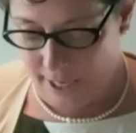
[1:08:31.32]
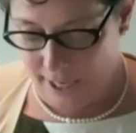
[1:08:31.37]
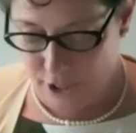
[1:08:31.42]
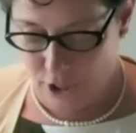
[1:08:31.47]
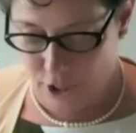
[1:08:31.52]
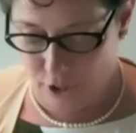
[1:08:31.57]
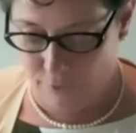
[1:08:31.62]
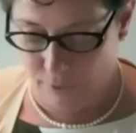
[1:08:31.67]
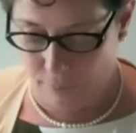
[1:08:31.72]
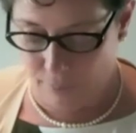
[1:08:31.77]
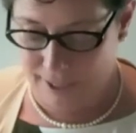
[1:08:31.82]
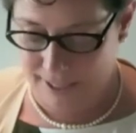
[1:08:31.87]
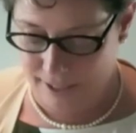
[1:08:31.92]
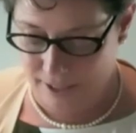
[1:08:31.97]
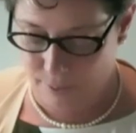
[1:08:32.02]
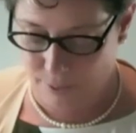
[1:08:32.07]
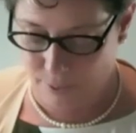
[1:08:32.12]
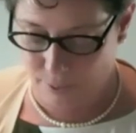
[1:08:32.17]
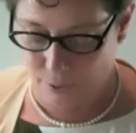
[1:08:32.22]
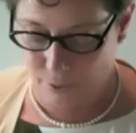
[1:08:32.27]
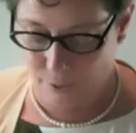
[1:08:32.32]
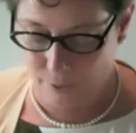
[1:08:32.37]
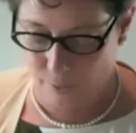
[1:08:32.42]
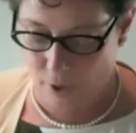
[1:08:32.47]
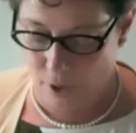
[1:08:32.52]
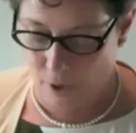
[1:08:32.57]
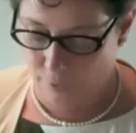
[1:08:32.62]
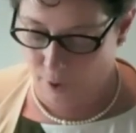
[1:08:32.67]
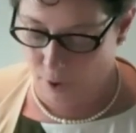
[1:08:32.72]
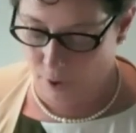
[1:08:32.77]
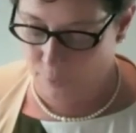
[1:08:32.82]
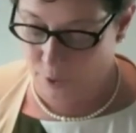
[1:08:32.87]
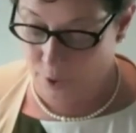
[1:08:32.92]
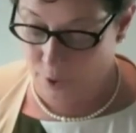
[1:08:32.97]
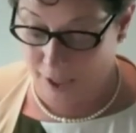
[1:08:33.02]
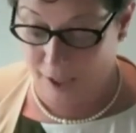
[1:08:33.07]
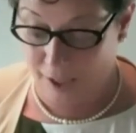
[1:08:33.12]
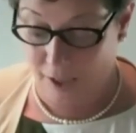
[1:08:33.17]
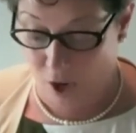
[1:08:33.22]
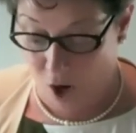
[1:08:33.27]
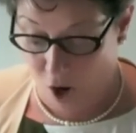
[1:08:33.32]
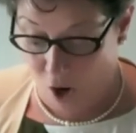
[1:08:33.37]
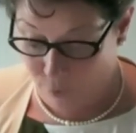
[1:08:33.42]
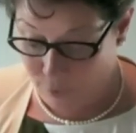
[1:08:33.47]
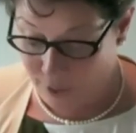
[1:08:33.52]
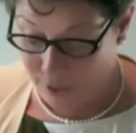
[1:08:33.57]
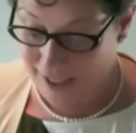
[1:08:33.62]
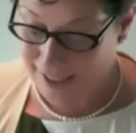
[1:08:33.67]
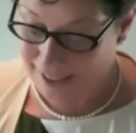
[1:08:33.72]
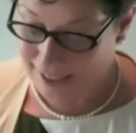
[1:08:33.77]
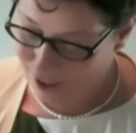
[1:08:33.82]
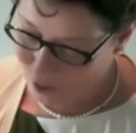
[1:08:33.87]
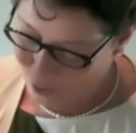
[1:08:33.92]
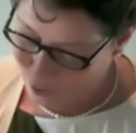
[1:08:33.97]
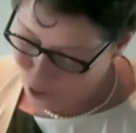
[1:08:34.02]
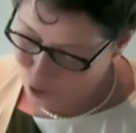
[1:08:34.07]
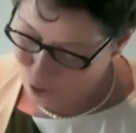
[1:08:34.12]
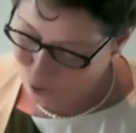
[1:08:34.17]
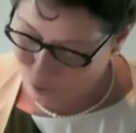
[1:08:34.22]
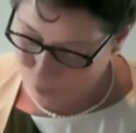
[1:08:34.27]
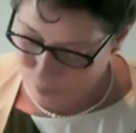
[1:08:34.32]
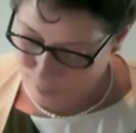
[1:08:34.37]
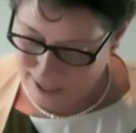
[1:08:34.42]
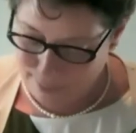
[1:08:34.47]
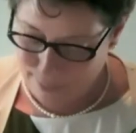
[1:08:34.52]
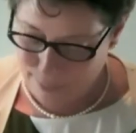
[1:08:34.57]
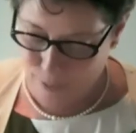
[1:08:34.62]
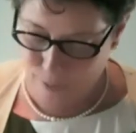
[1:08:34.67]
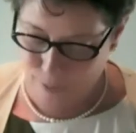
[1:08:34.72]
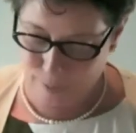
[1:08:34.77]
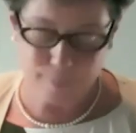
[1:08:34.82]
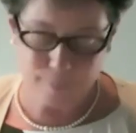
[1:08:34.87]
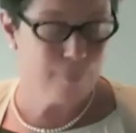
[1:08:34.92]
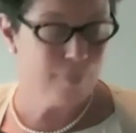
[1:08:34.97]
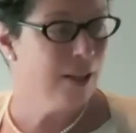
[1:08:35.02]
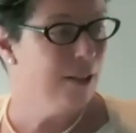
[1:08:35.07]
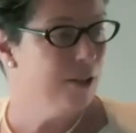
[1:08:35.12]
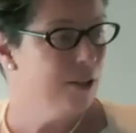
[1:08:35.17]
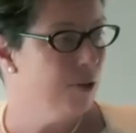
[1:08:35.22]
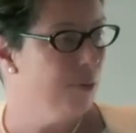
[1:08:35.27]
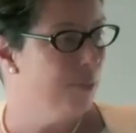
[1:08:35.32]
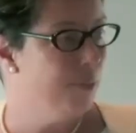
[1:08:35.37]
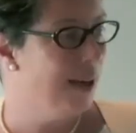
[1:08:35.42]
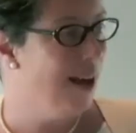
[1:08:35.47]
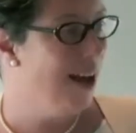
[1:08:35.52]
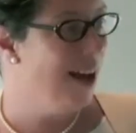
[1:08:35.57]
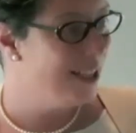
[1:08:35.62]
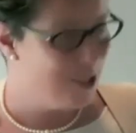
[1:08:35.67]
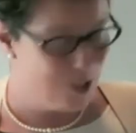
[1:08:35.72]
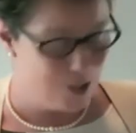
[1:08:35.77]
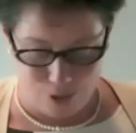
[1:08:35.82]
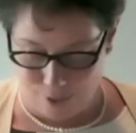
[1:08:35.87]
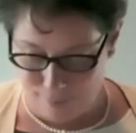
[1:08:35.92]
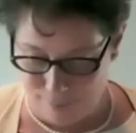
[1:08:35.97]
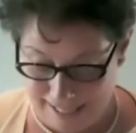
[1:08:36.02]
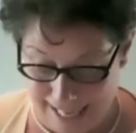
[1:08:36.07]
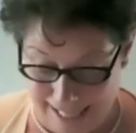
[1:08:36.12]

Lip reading: of the principle of the notion of the people to apply in circumstances